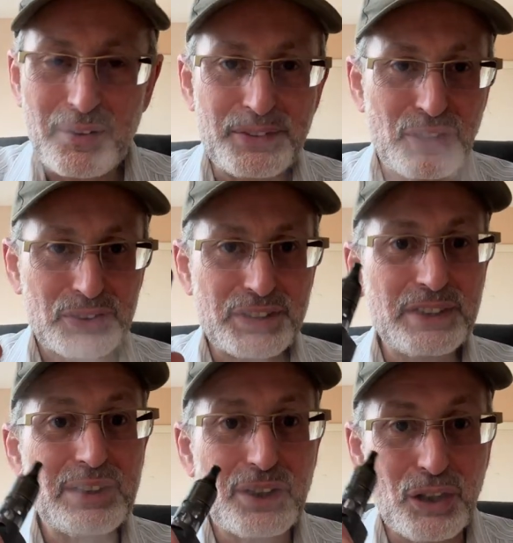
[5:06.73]

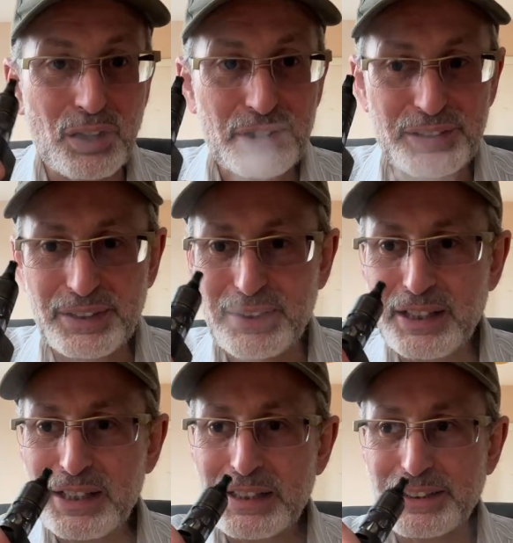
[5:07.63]
Nutty, earthy.
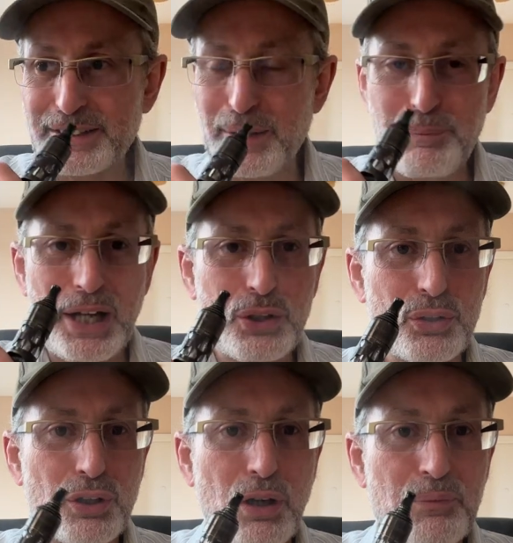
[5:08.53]
The tobacco
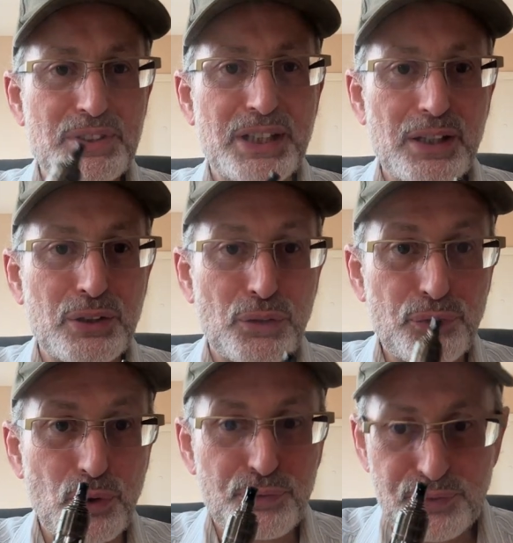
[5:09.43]
comes here in the
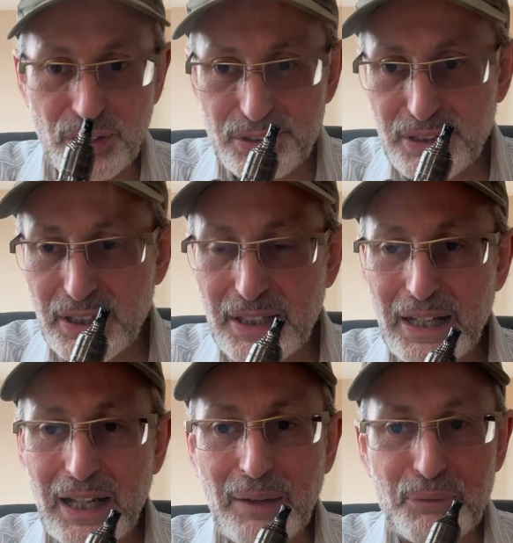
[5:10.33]
forefront.
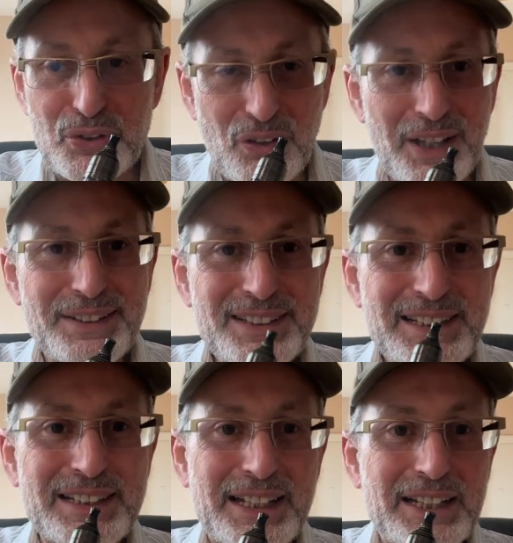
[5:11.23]
I'm trying to
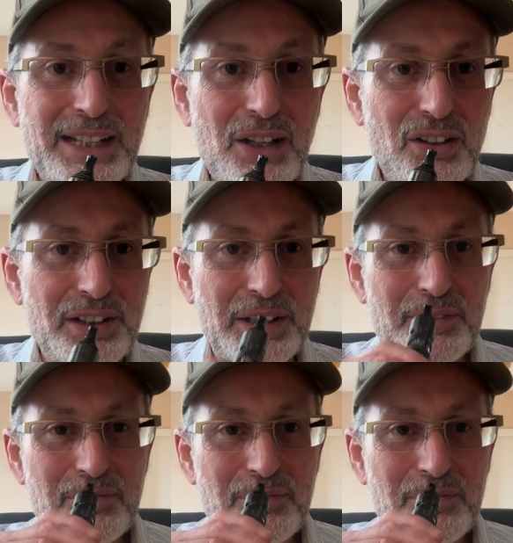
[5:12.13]
detect the honey.